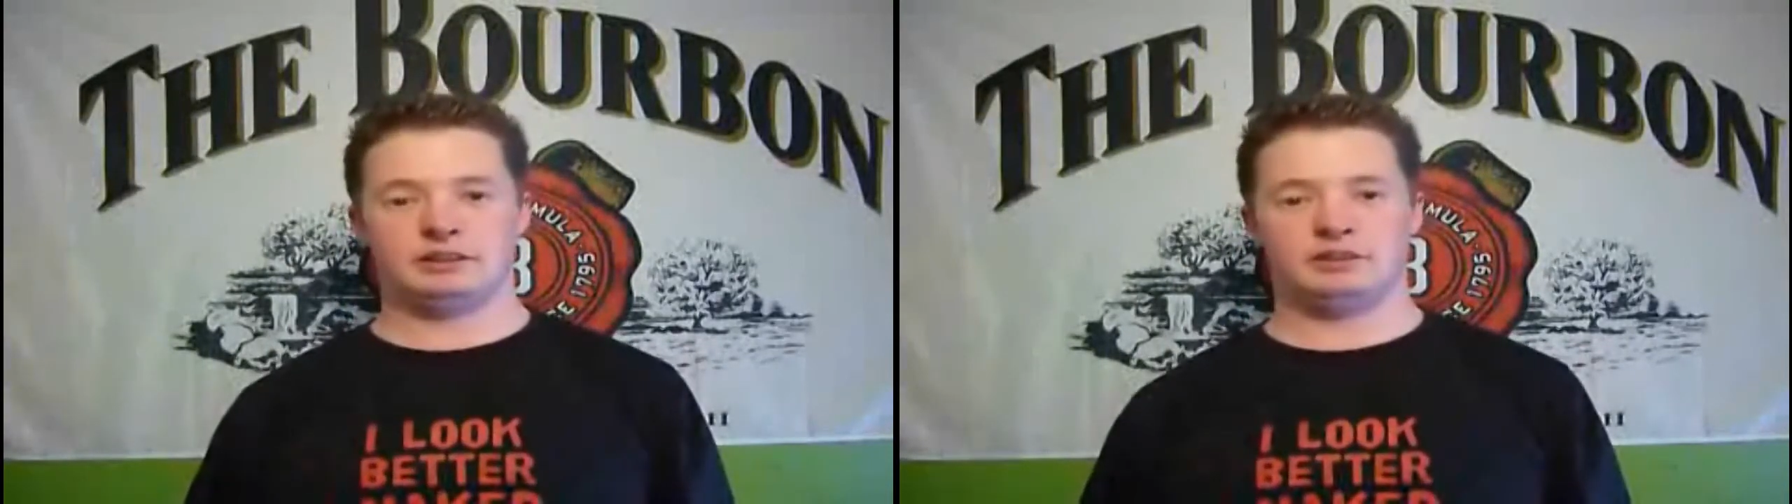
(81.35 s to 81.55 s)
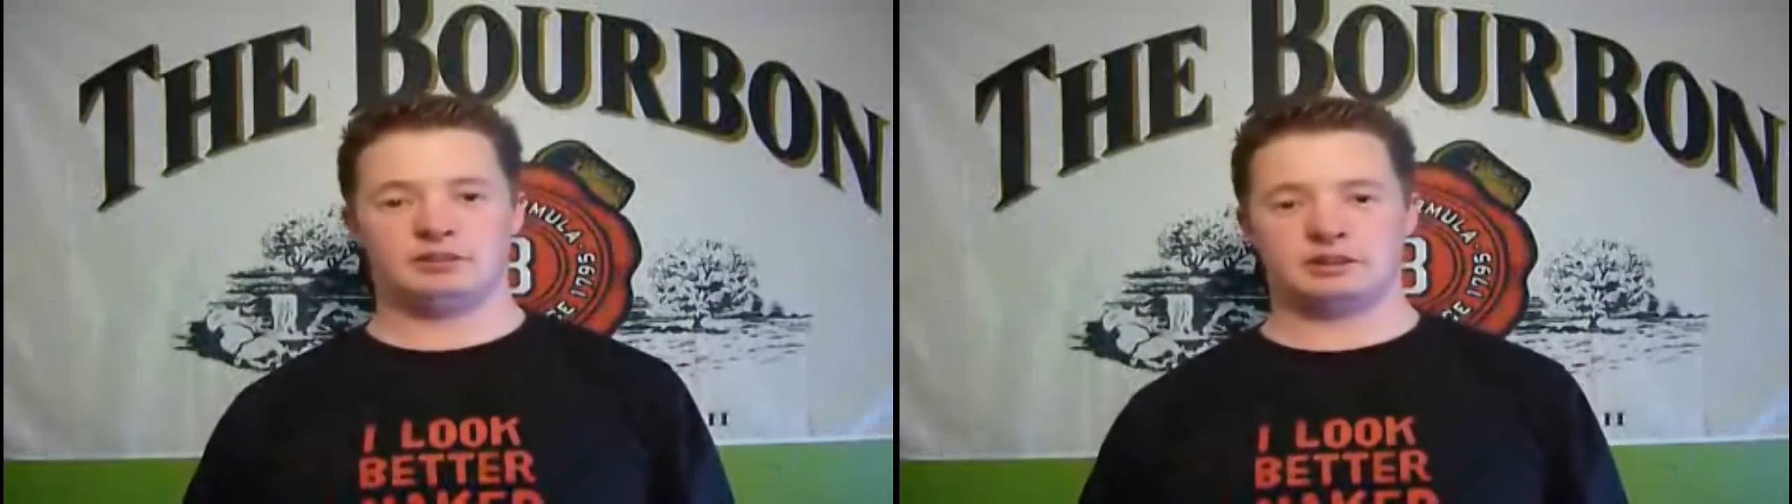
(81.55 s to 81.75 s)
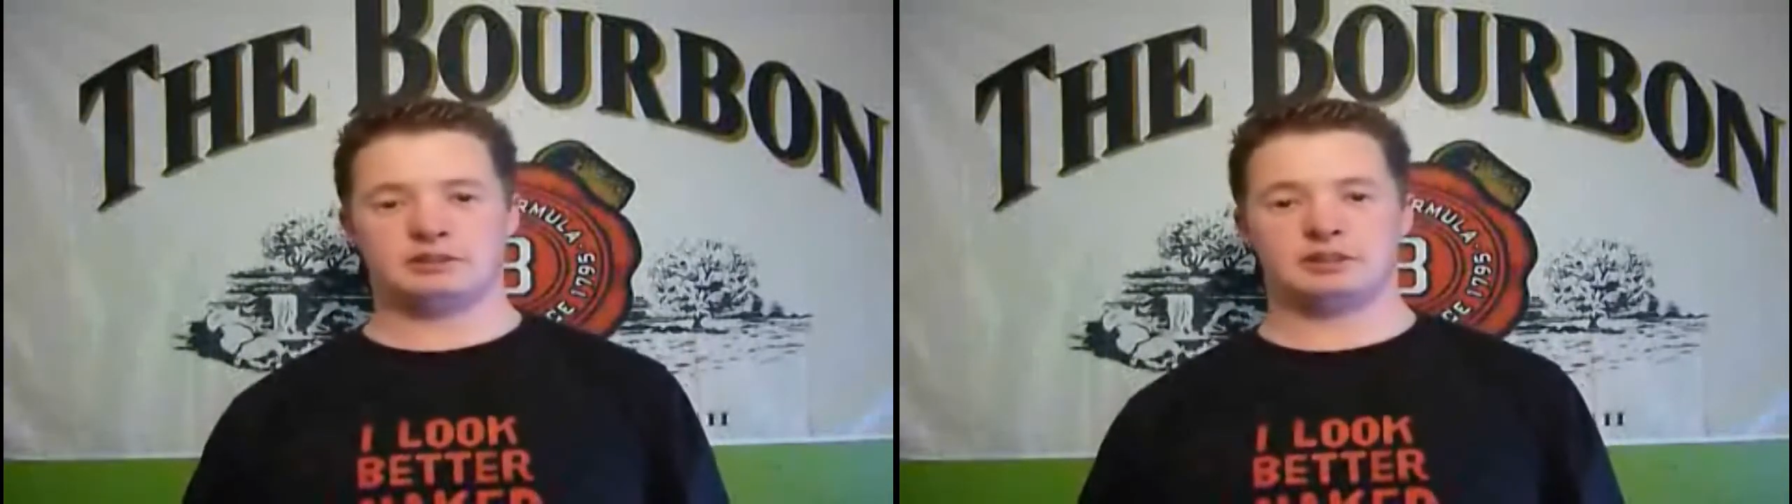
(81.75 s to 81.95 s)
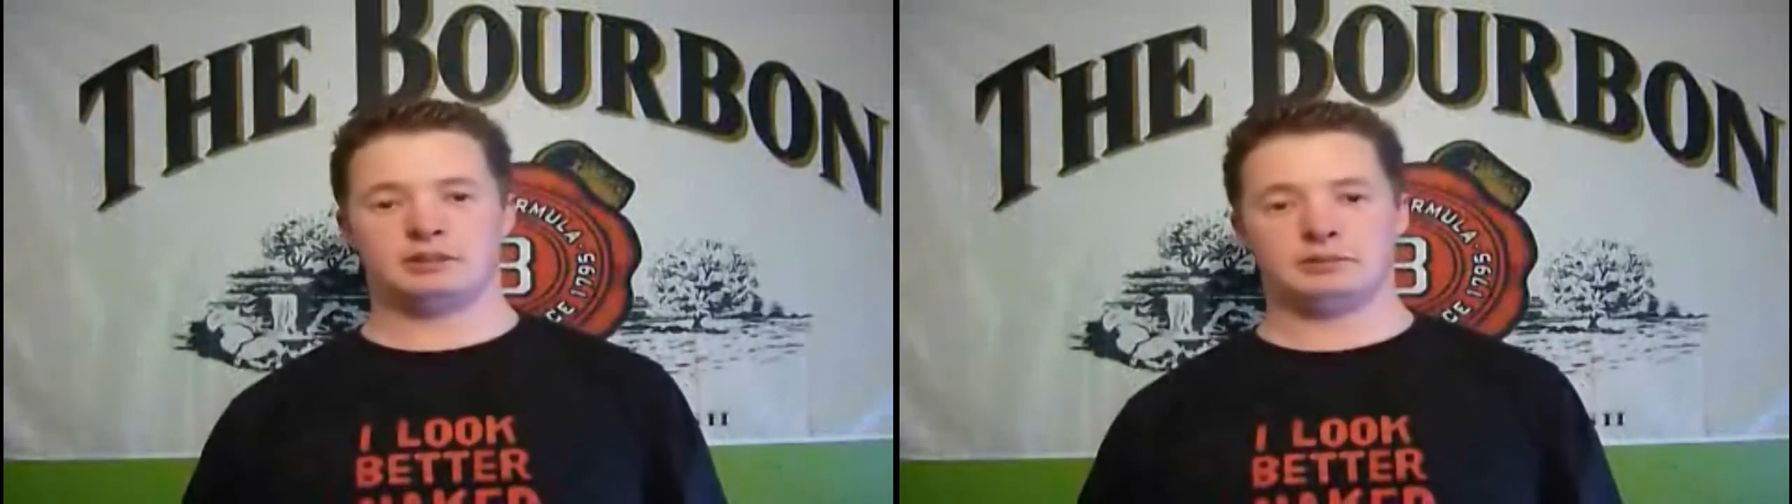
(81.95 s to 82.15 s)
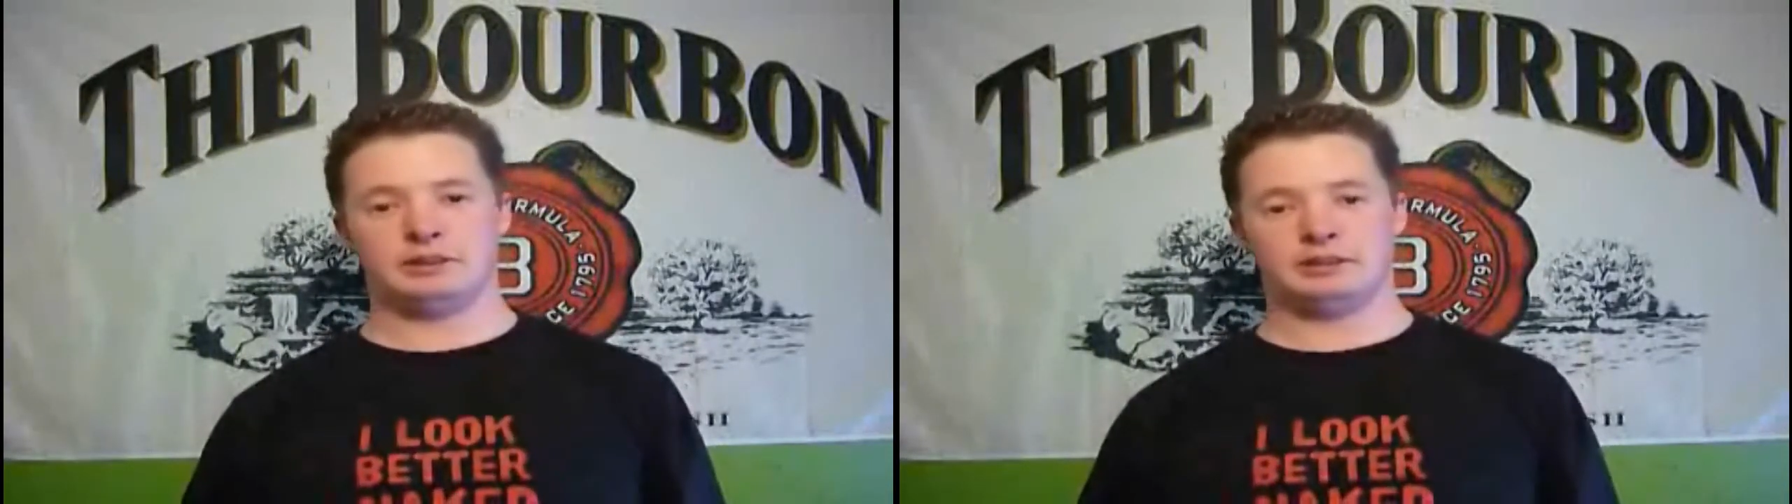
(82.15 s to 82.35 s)
to knock
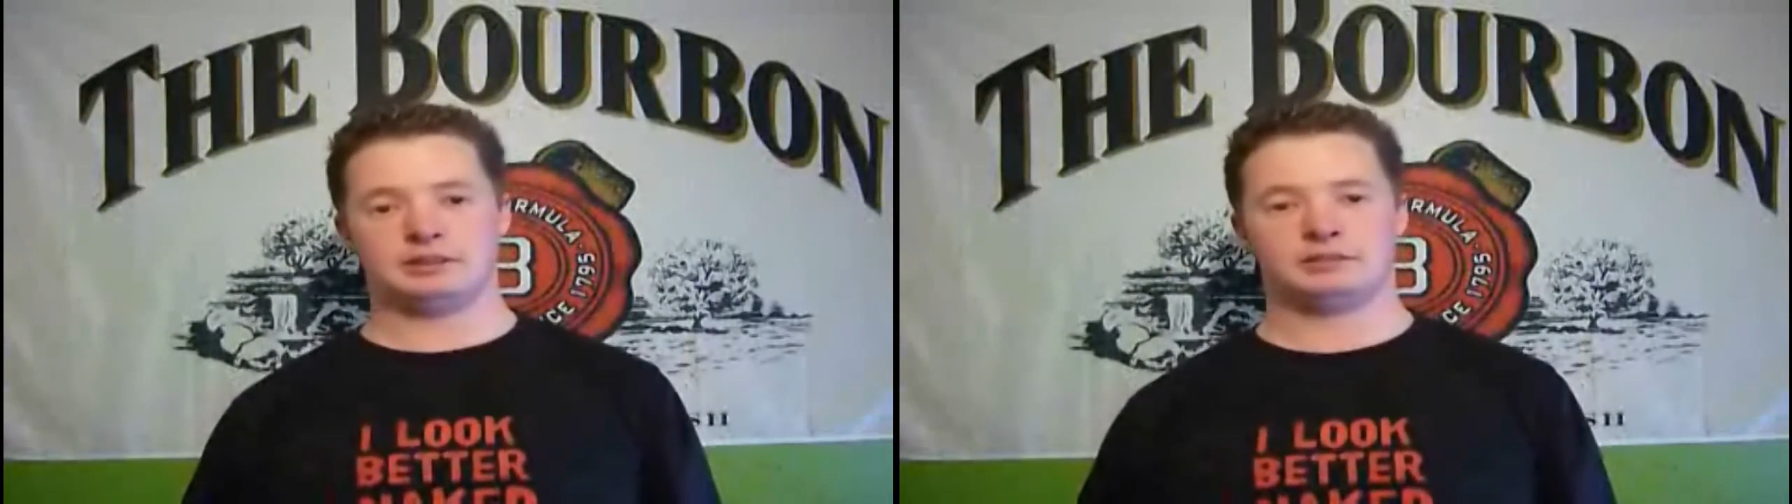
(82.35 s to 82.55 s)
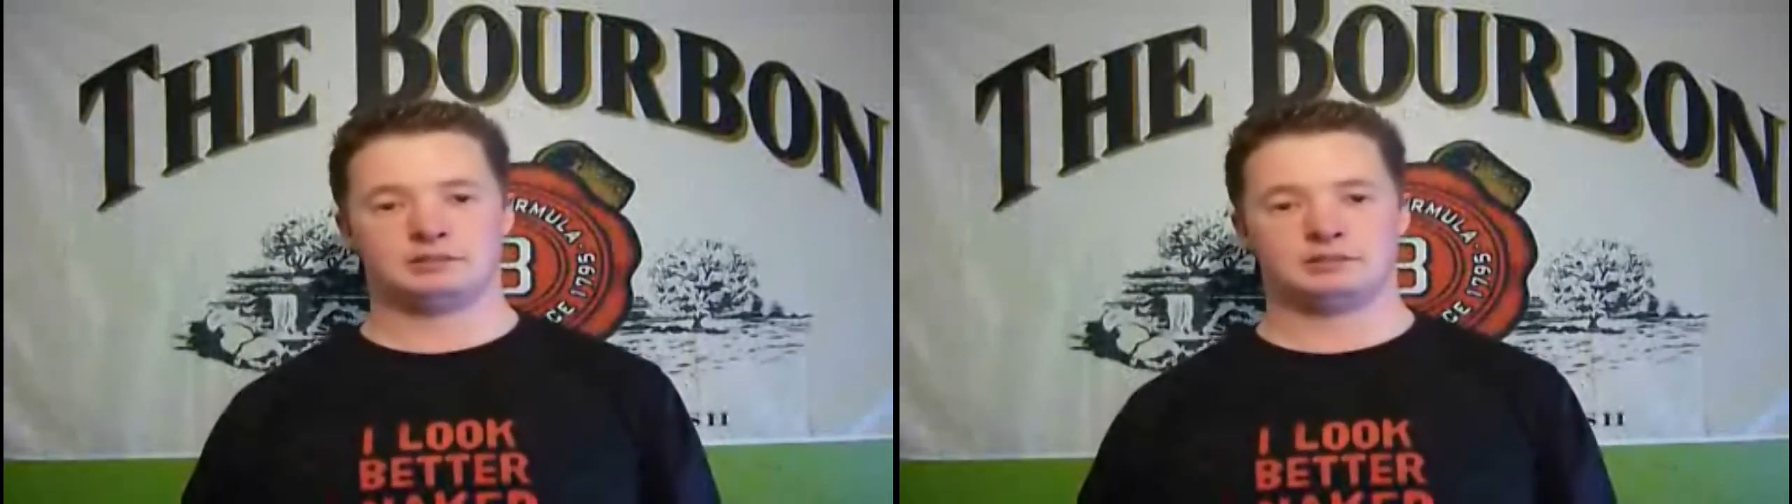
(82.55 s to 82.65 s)
yourself out?